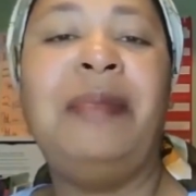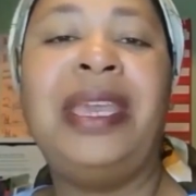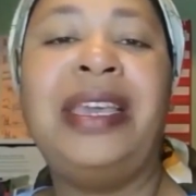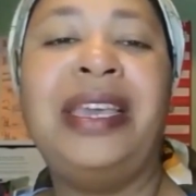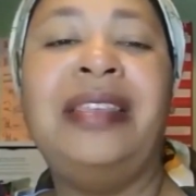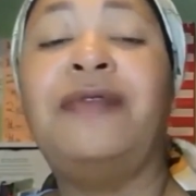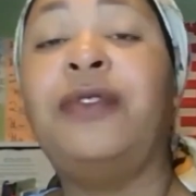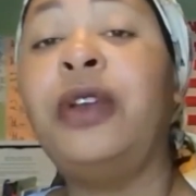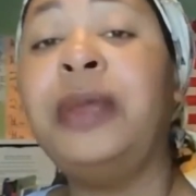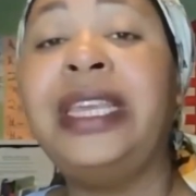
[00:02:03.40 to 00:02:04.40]
because
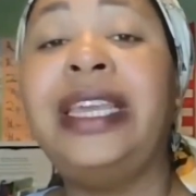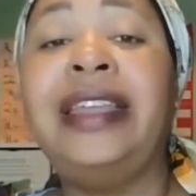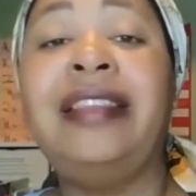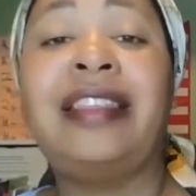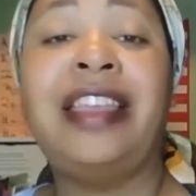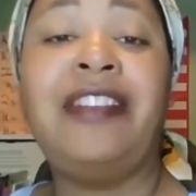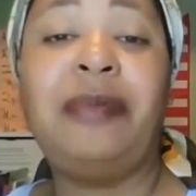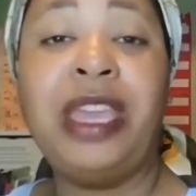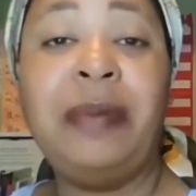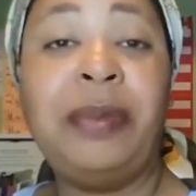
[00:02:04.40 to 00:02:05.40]
formerly enslaved
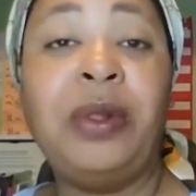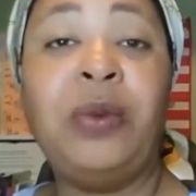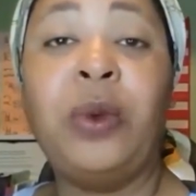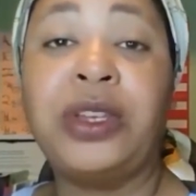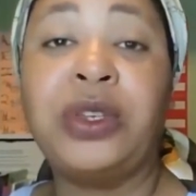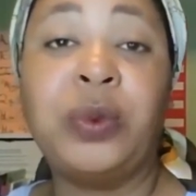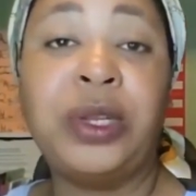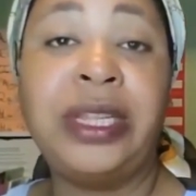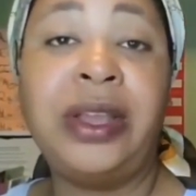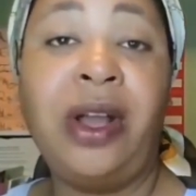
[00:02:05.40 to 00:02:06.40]
people worked
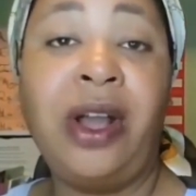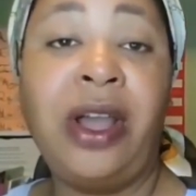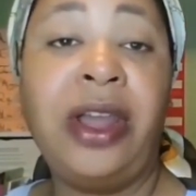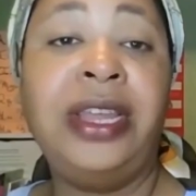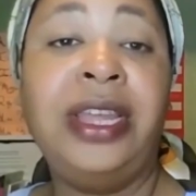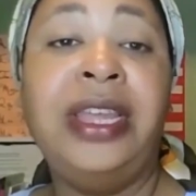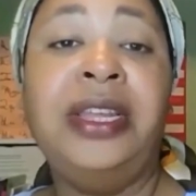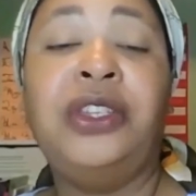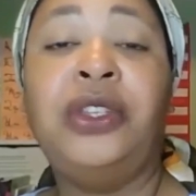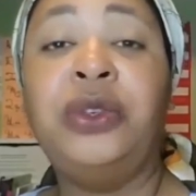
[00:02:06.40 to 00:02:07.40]
really hard
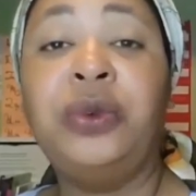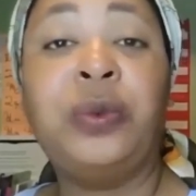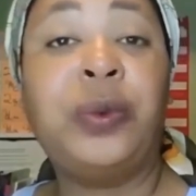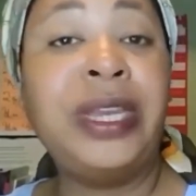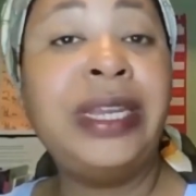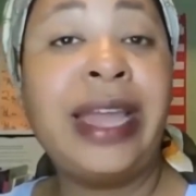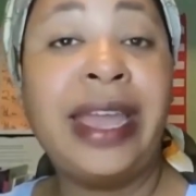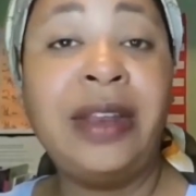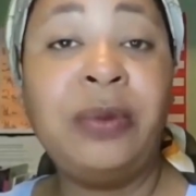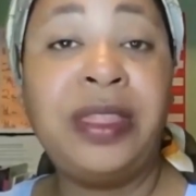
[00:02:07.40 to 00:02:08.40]
to
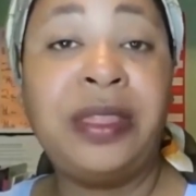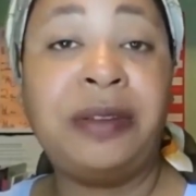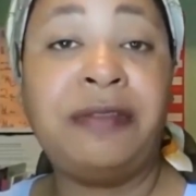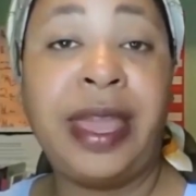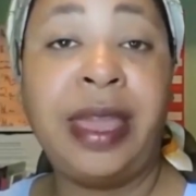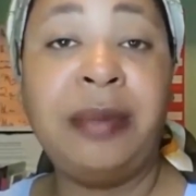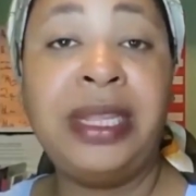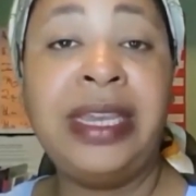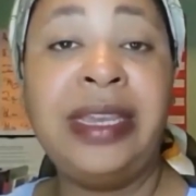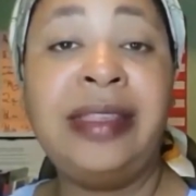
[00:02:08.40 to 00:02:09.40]
reunite with their
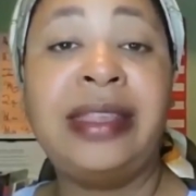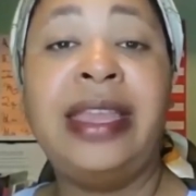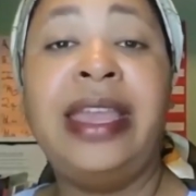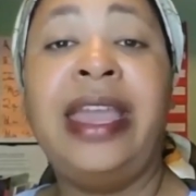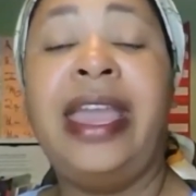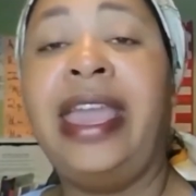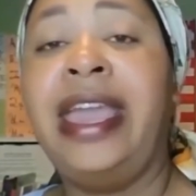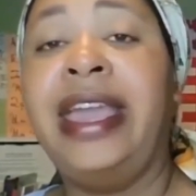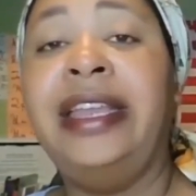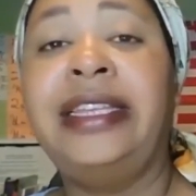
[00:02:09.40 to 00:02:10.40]
families,
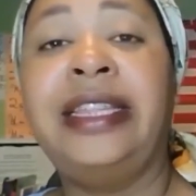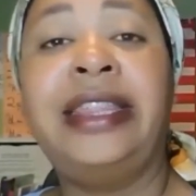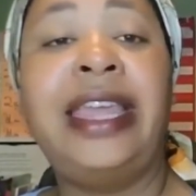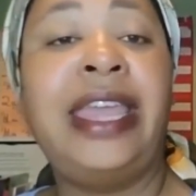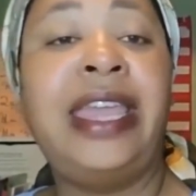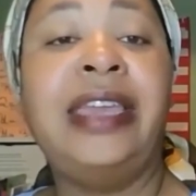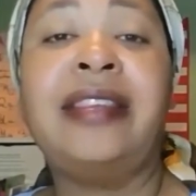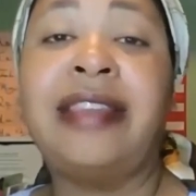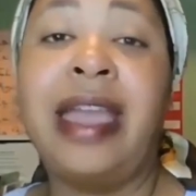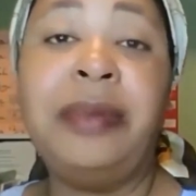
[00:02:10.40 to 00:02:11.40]
and they
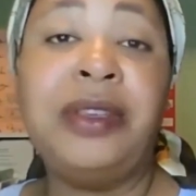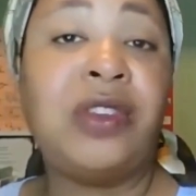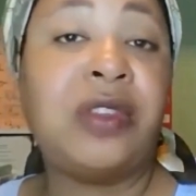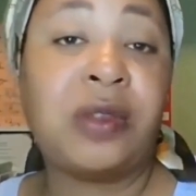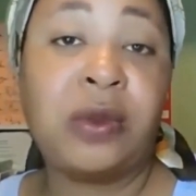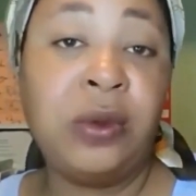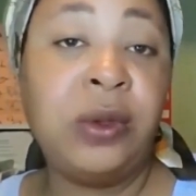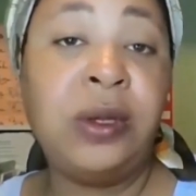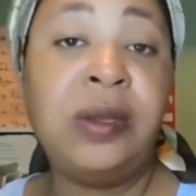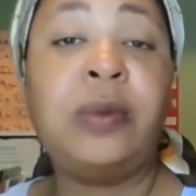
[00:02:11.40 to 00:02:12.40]
established
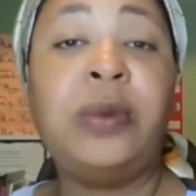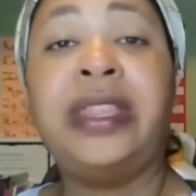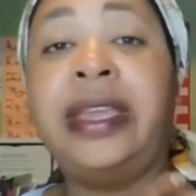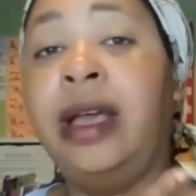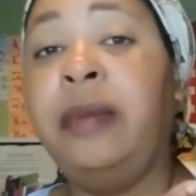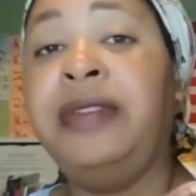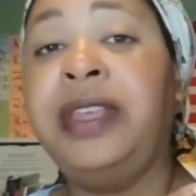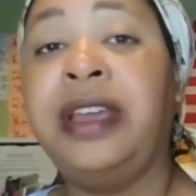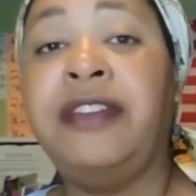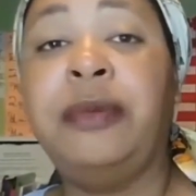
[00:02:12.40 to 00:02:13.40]
schools with the help of
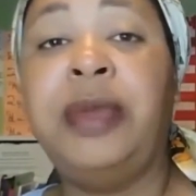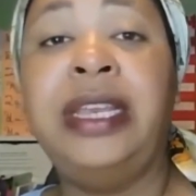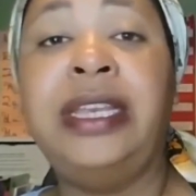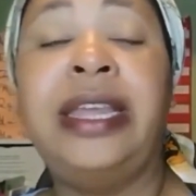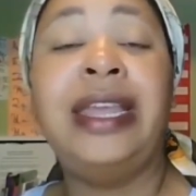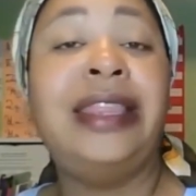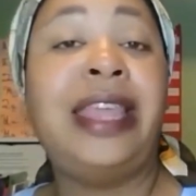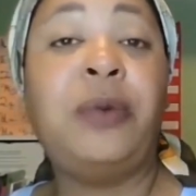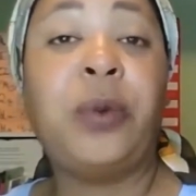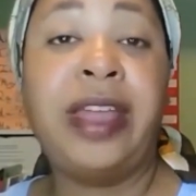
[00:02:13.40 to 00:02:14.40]
the government.
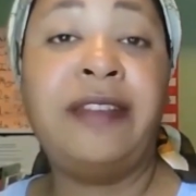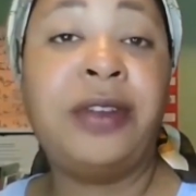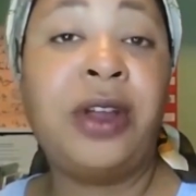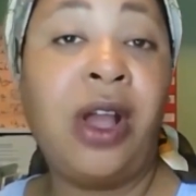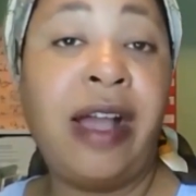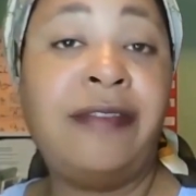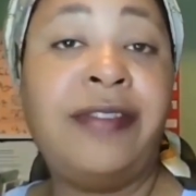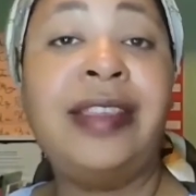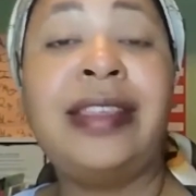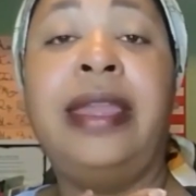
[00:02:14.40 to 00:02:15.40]
They ran for
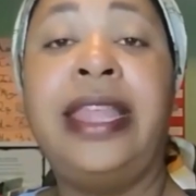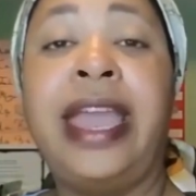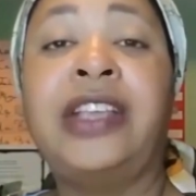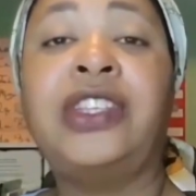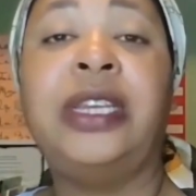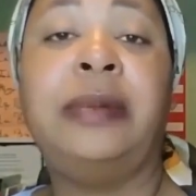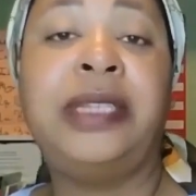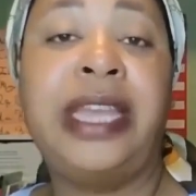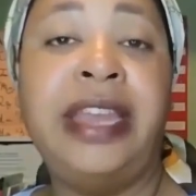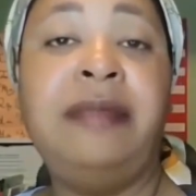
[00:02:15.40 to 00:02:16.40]
office and actually
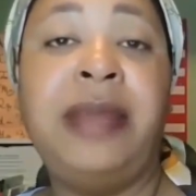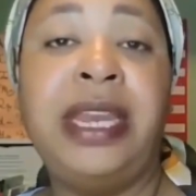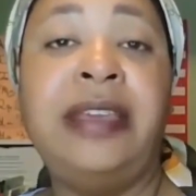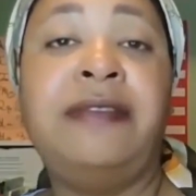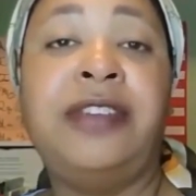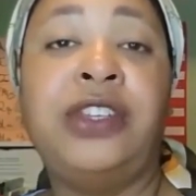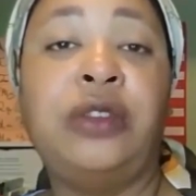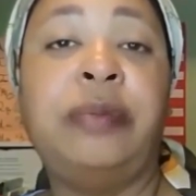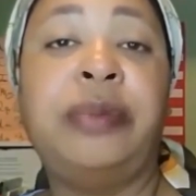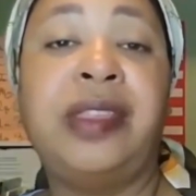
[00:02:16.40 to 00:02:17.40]
obtained many
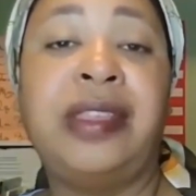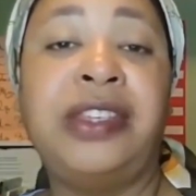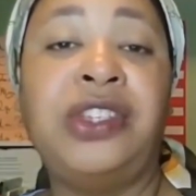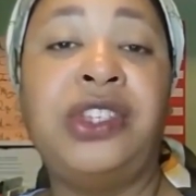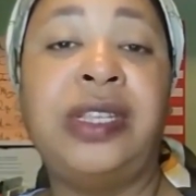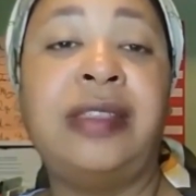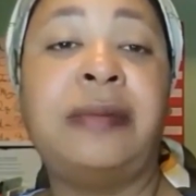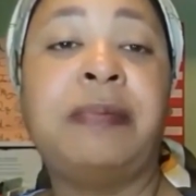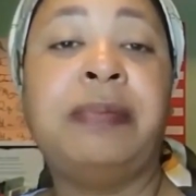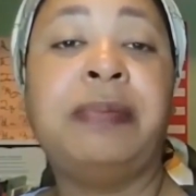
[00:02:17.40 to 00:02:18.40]
official positions